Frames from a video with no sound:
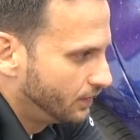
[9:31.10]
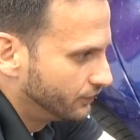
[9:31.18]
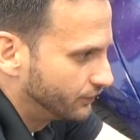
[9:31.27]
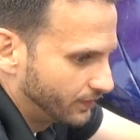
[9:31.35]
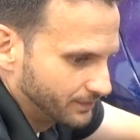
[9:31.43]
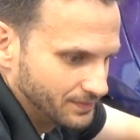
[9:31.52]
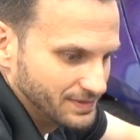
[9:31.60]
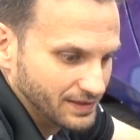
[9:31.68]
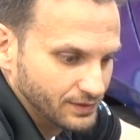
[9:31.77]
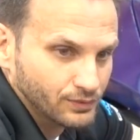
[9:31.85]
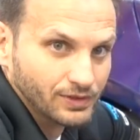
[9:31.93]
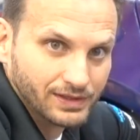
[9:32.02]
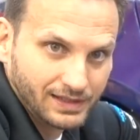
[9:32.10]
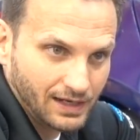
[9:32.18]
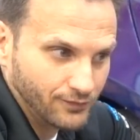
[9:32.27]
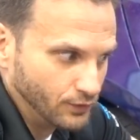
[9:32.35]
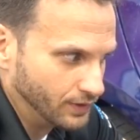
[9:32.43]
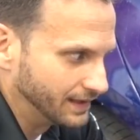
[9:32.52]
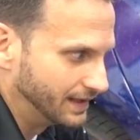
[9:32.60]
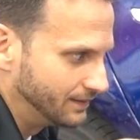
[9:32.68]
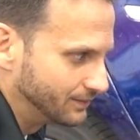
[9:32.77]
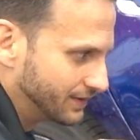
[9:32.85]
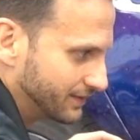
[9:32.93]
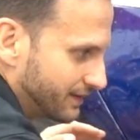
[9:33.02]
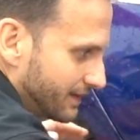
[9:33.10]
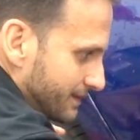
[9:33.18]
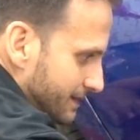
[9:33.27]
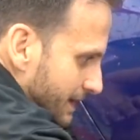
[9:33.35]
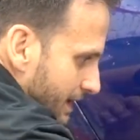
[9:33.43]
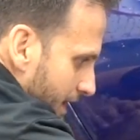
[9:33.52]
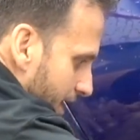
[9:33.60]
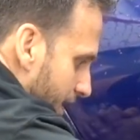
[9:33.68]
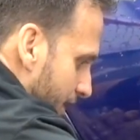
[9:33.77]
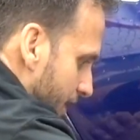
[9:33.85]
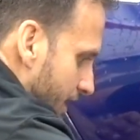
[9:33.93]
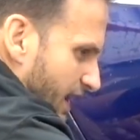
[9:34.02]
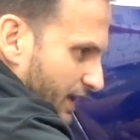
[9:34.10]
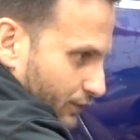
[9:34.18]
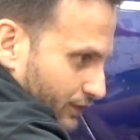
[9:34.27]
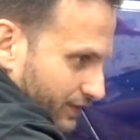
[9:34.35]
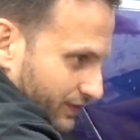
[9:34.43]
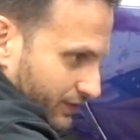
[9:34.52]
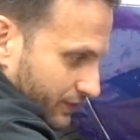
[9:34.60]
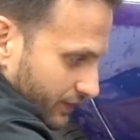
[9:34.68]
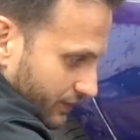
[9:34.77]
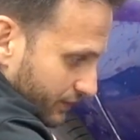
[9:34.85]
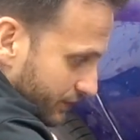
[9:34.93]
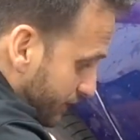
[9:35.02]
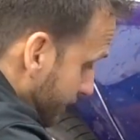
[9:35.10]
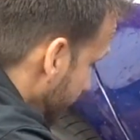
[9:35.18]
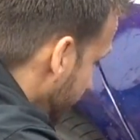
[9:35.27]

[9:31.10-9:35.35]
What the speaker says: So I'm going to be really careful again because, as we just